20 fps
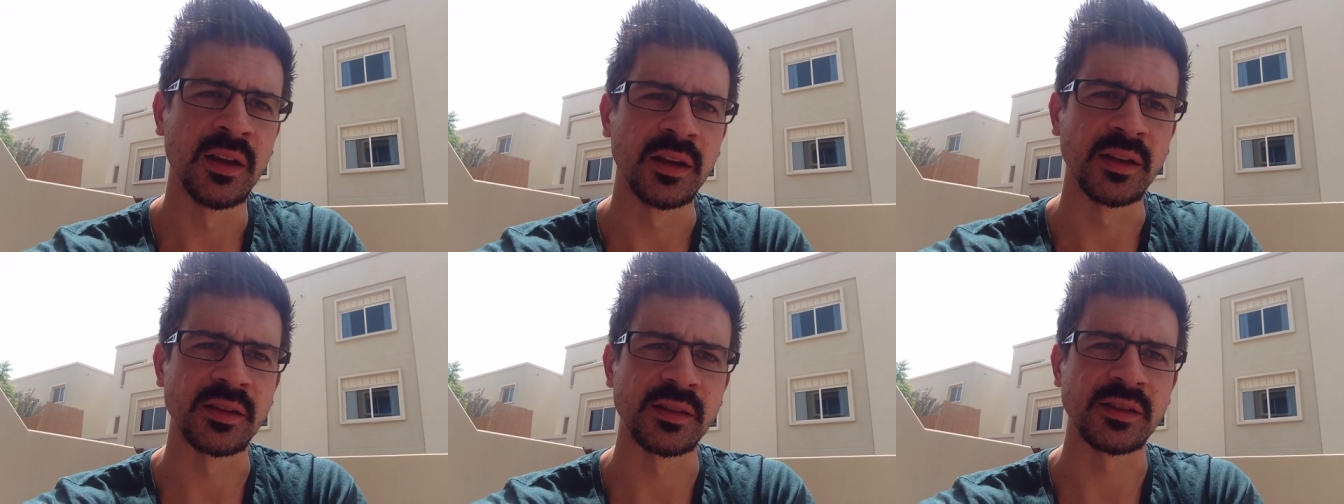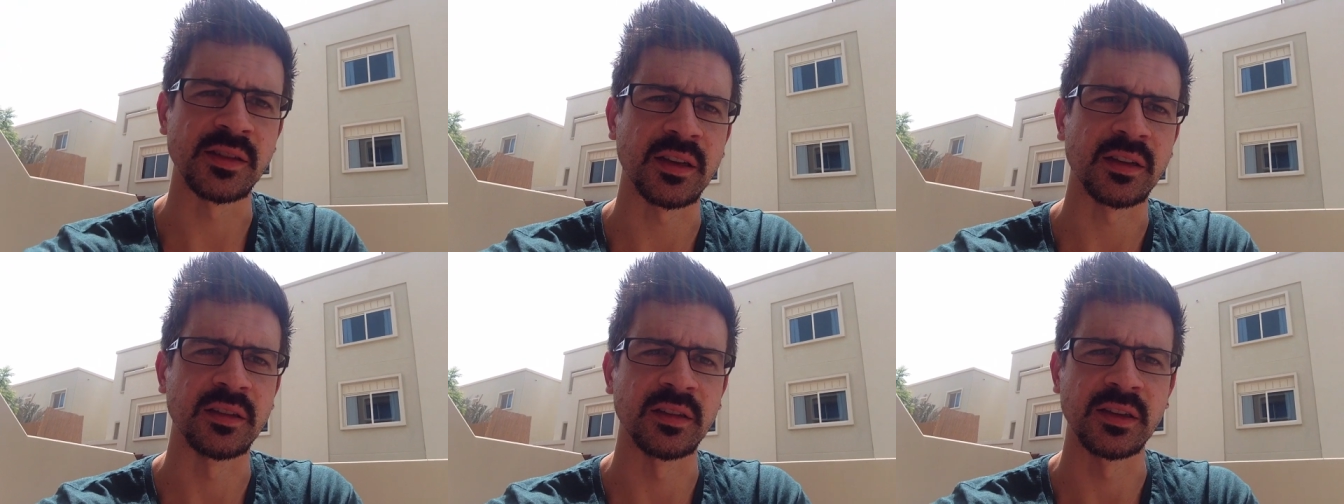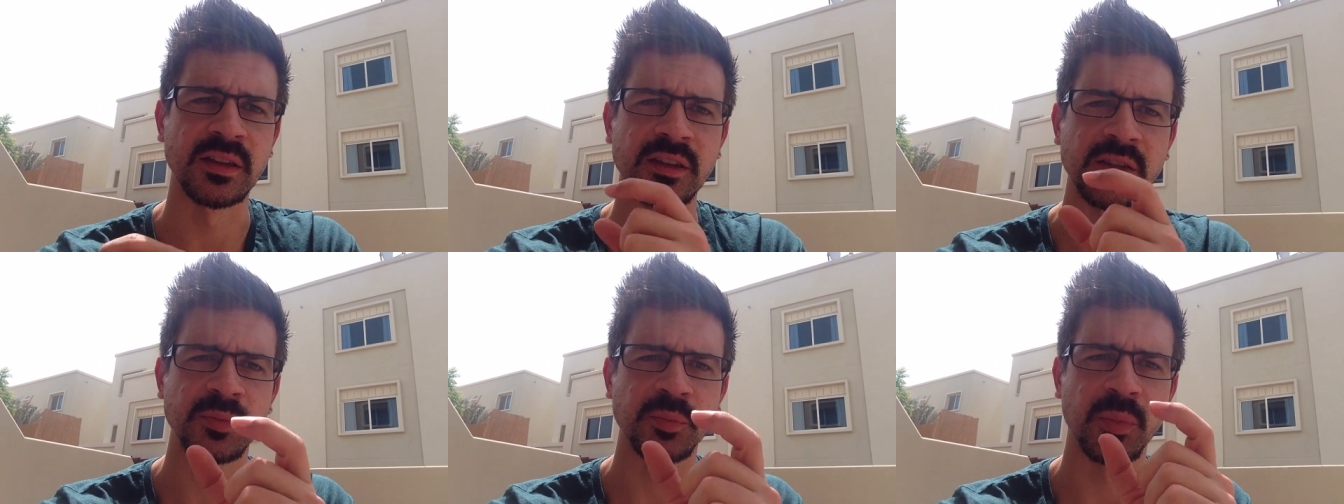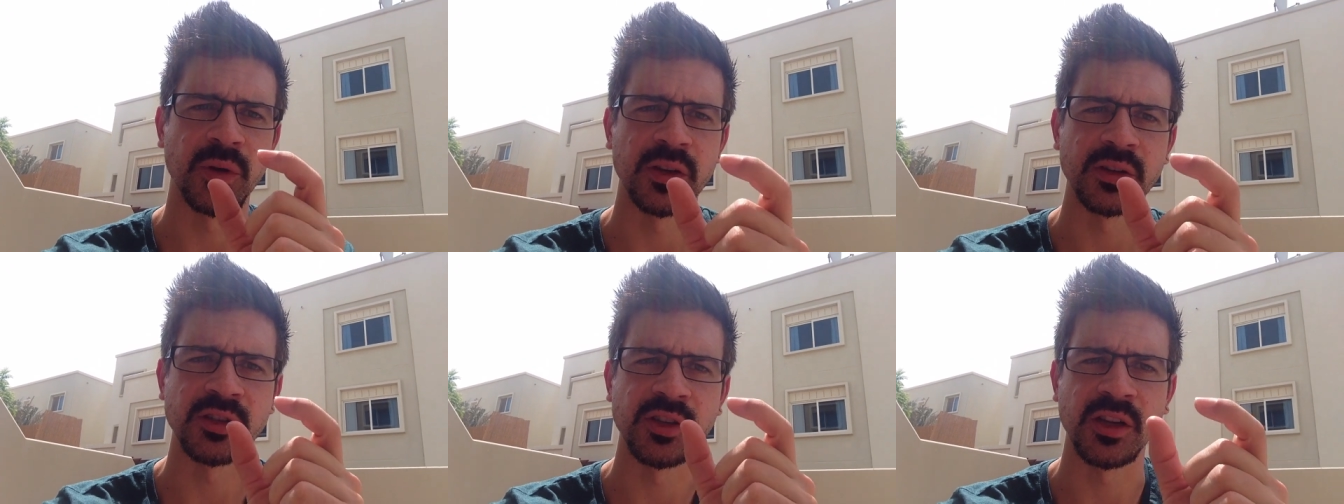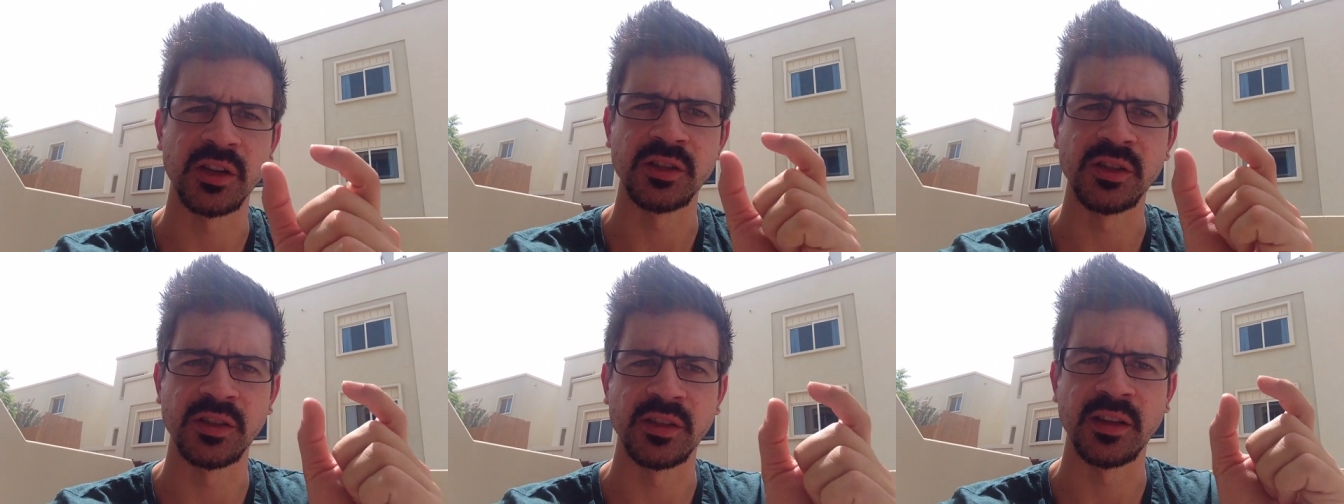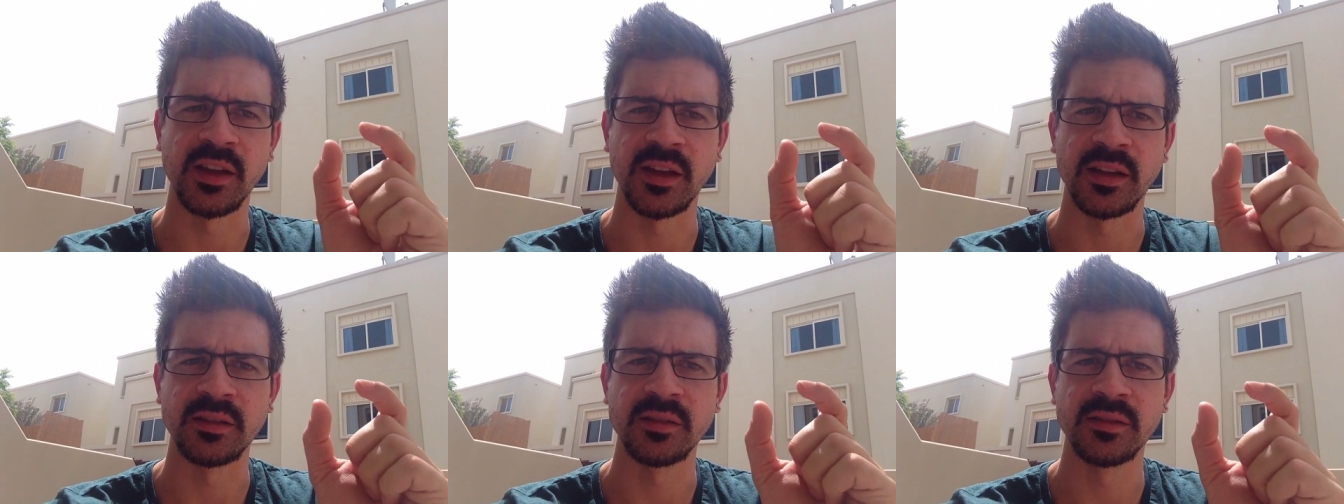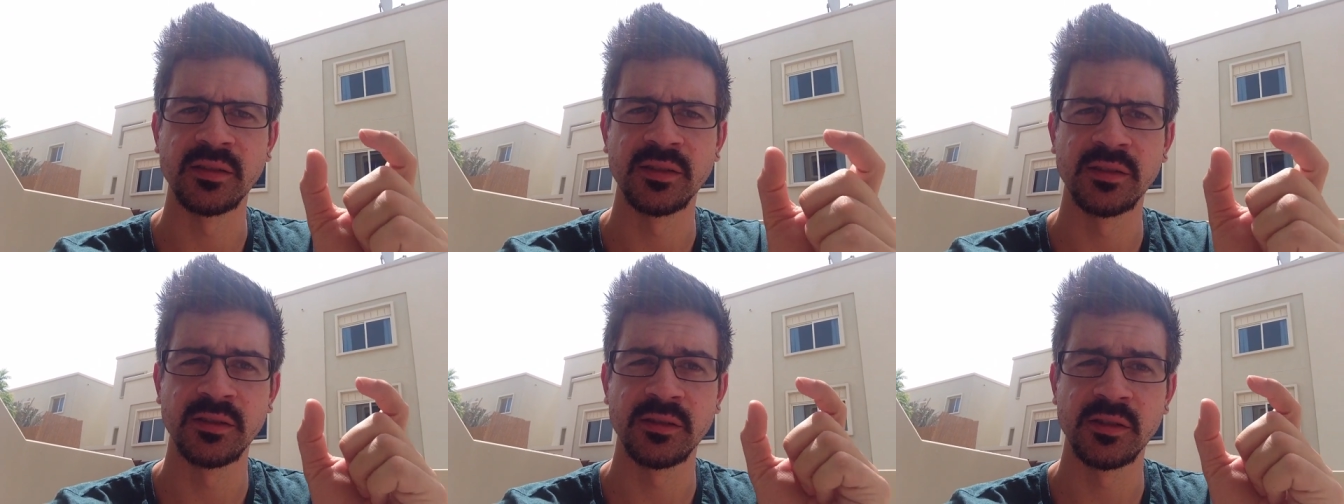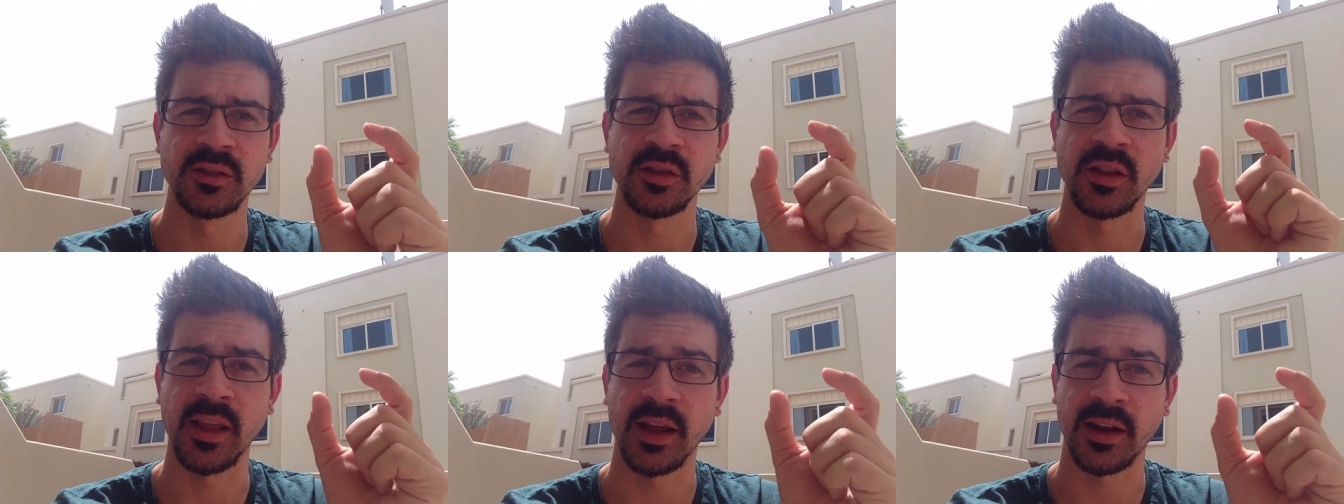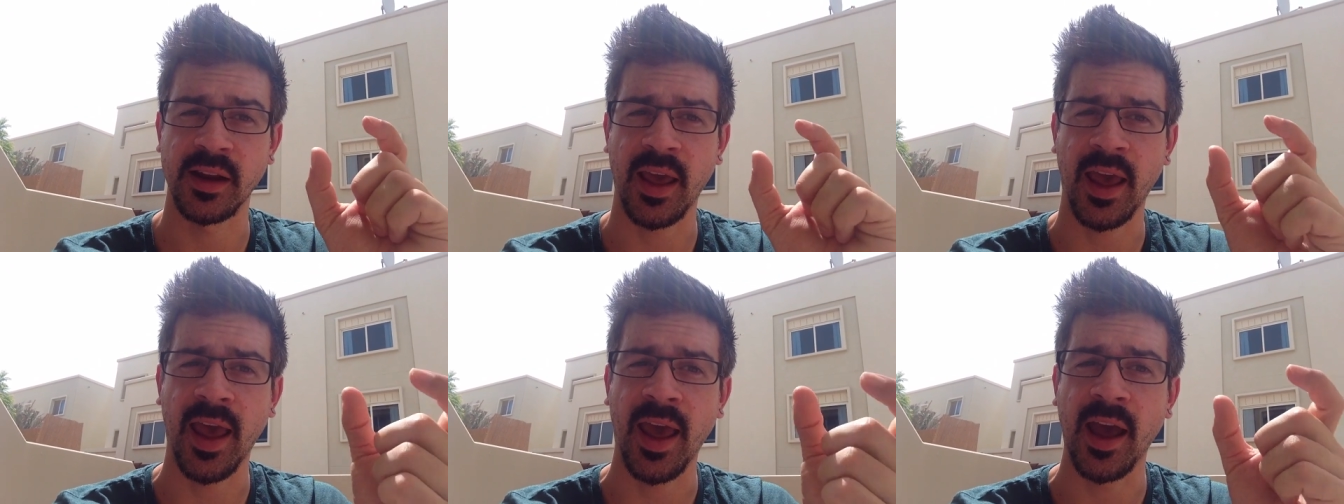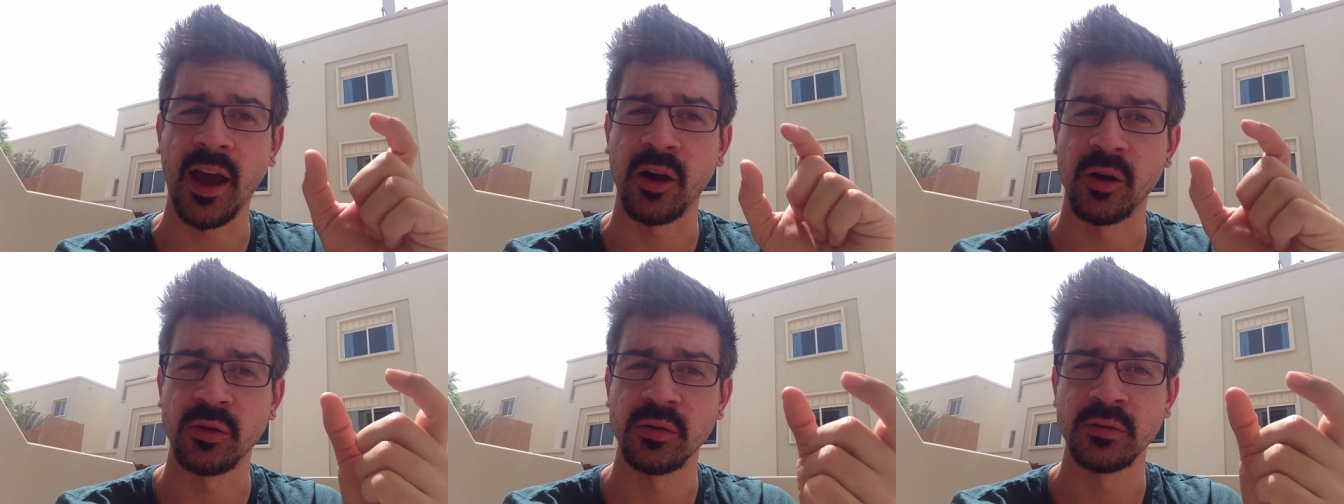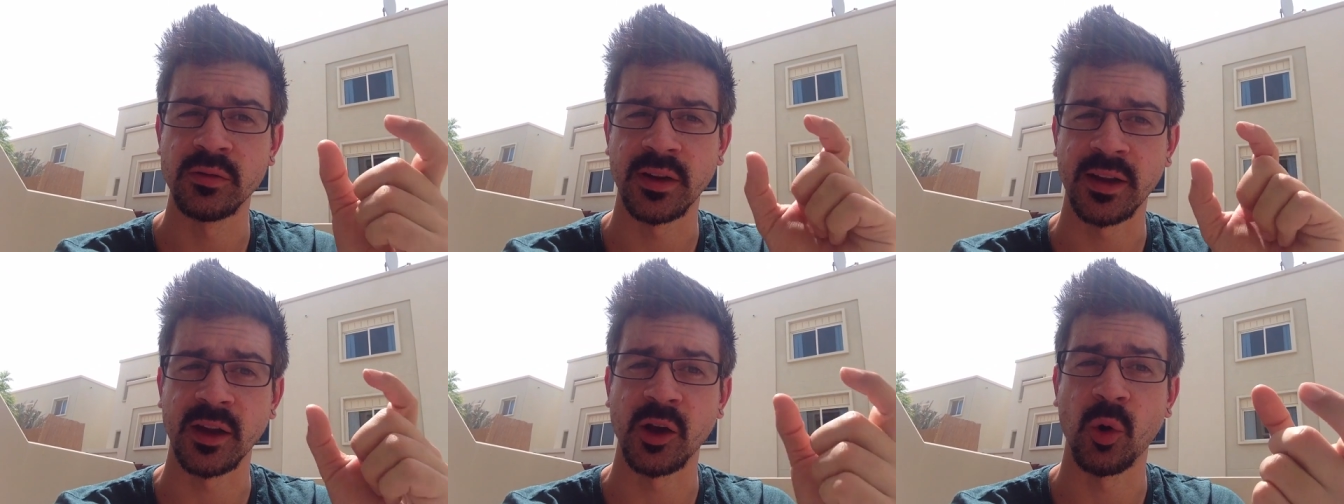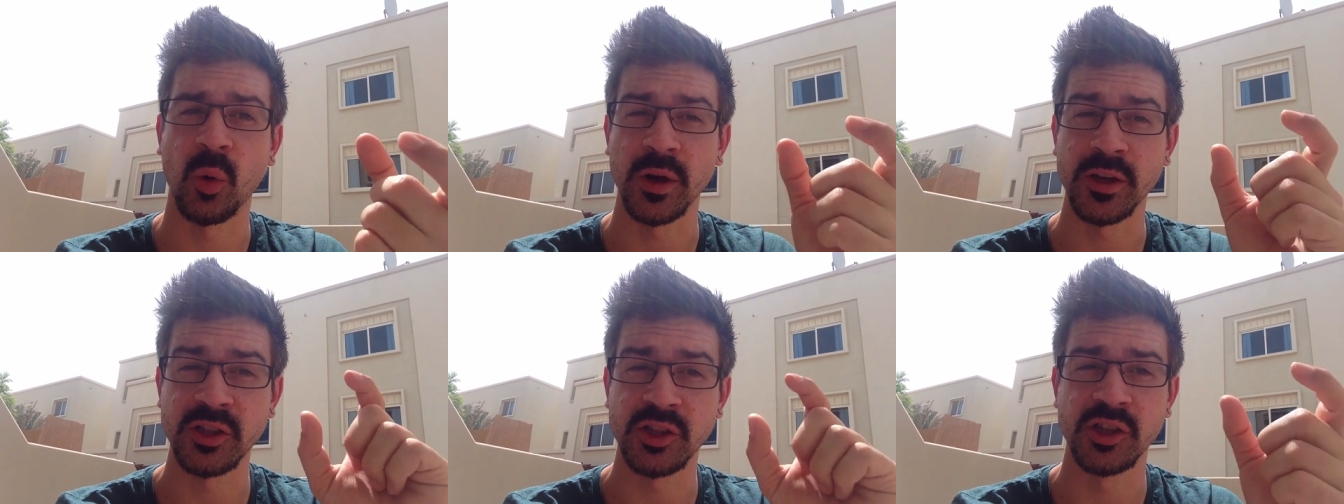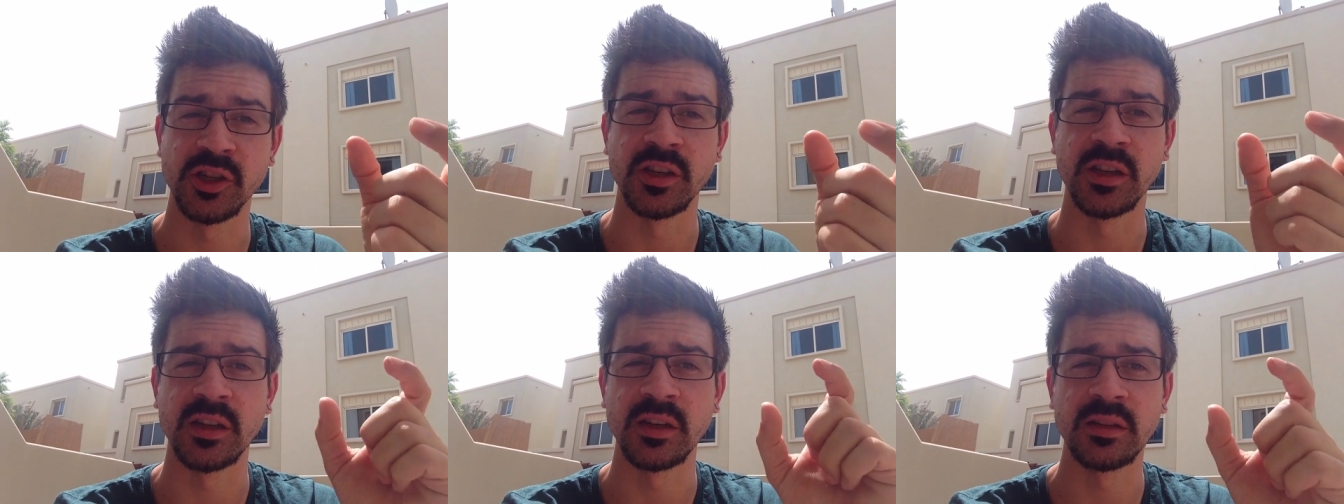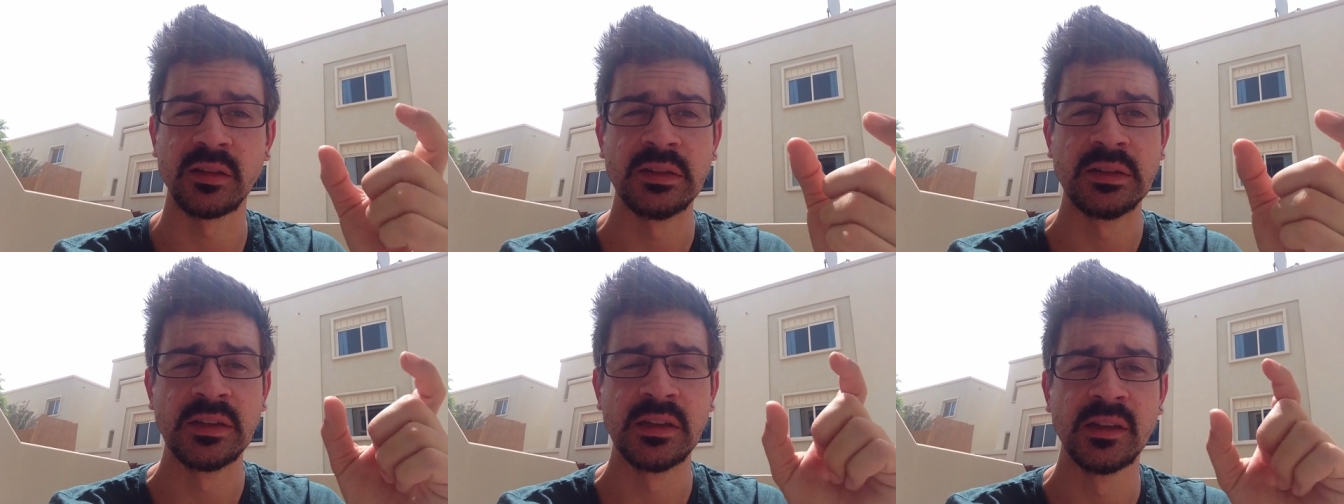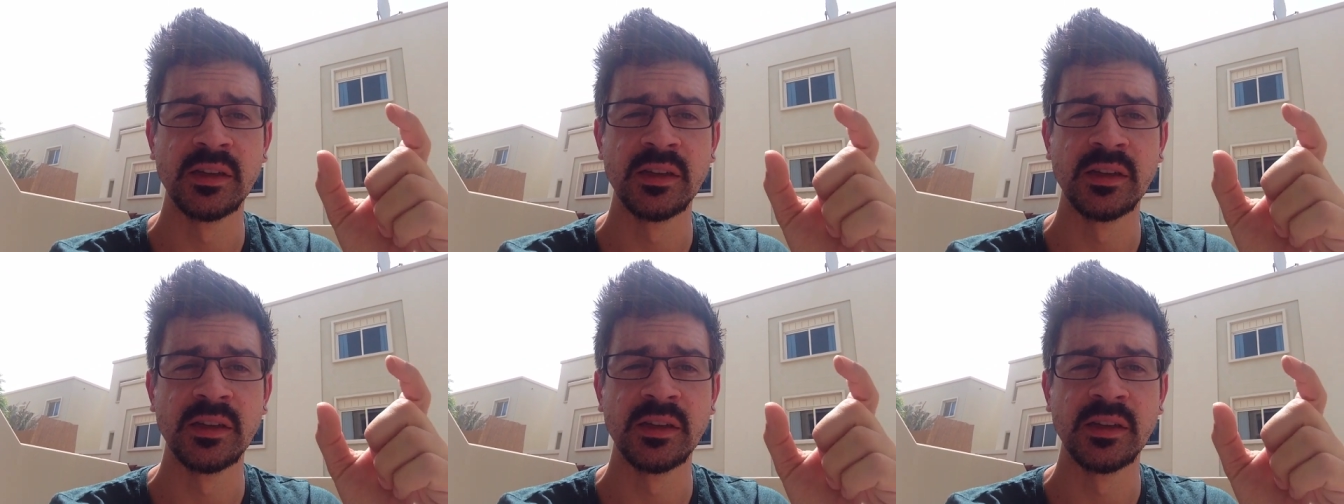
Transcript: And suddenly, just by changing that to that how and questioning,